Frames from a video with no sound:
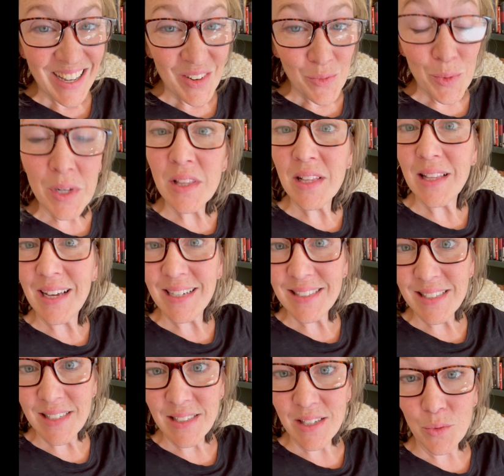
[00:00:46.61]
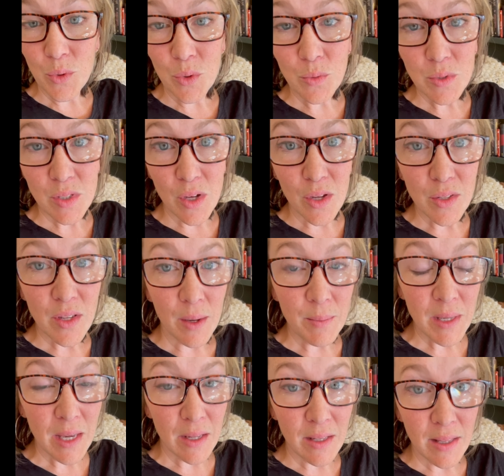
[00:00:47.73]
One of the last things I wrote was called
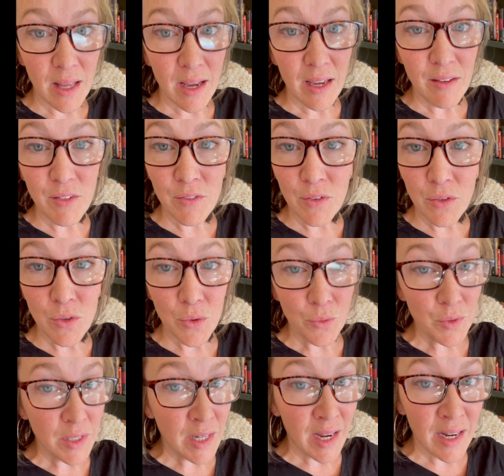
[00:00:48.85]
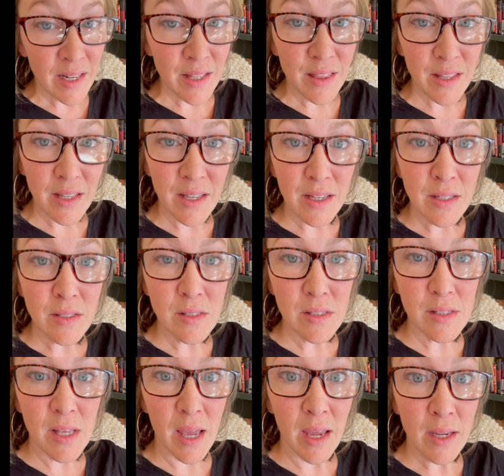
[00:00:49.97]
Coming Out Alive, if you don't read anything
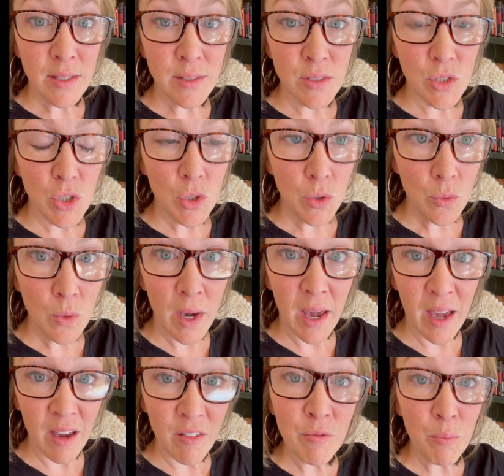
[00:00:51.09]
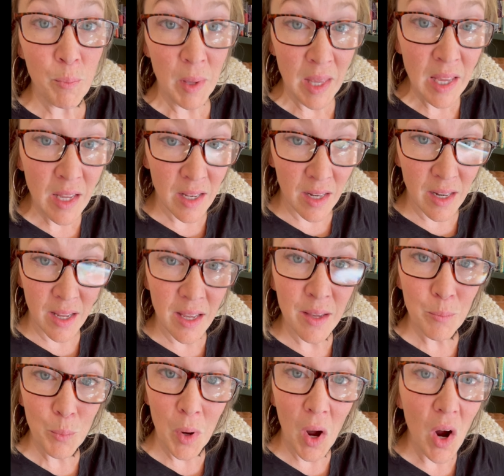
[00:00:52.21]
else. And you have been
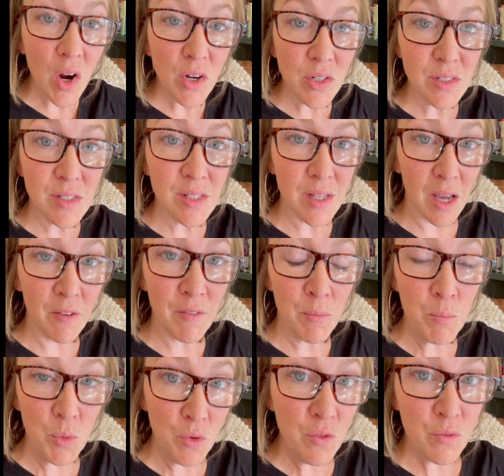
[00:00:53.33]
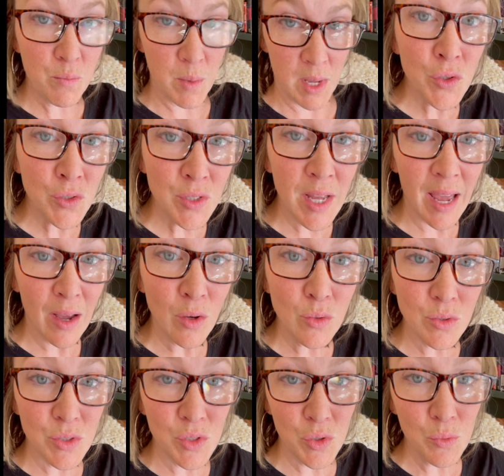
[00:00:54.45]
part of a movement turned
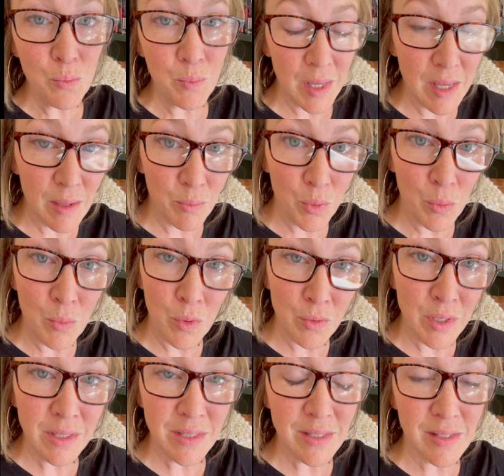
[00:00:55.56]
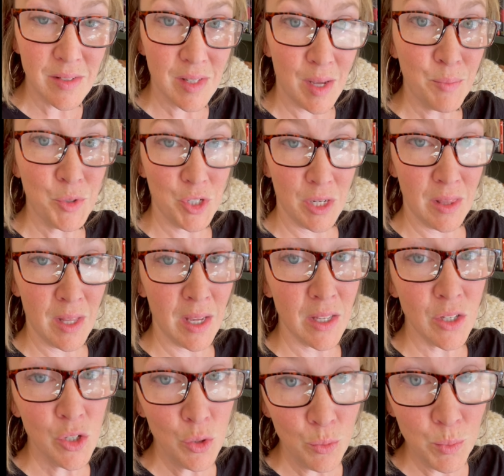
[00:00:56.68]
out to be promoting a deception that
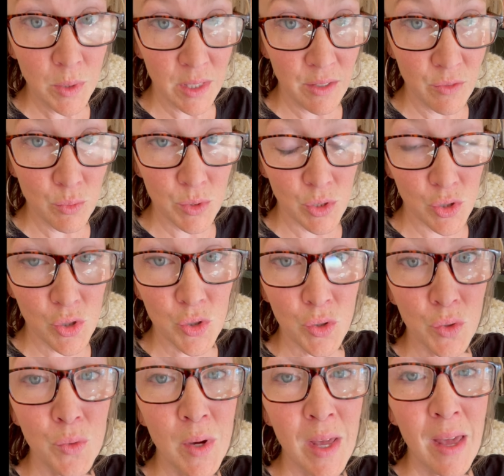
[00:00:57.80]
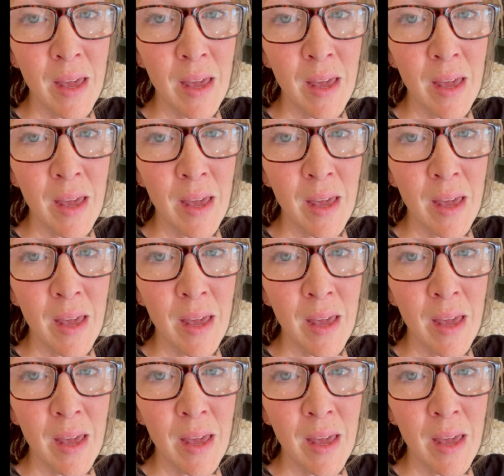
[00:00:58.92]
you believed was true.